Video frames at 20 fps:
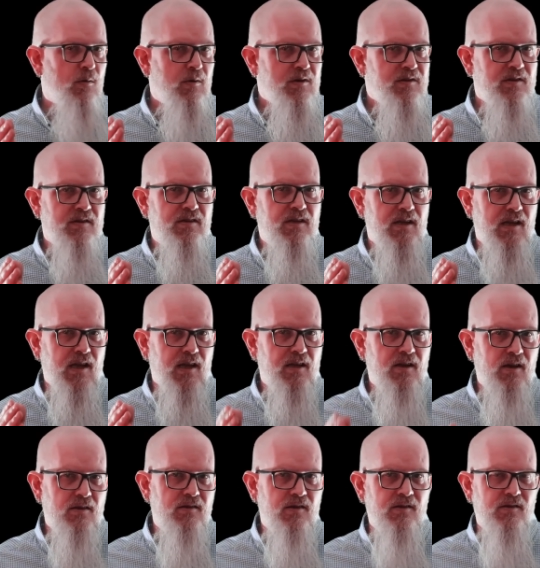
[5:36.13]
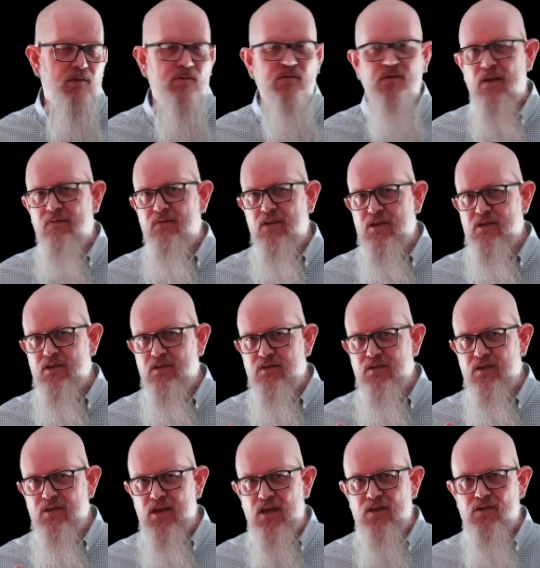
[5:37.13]
always as clear cut as those
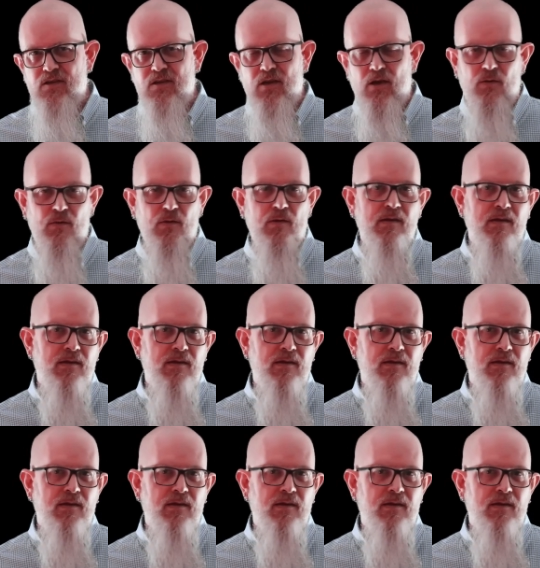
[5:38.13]
definitions suggest, though.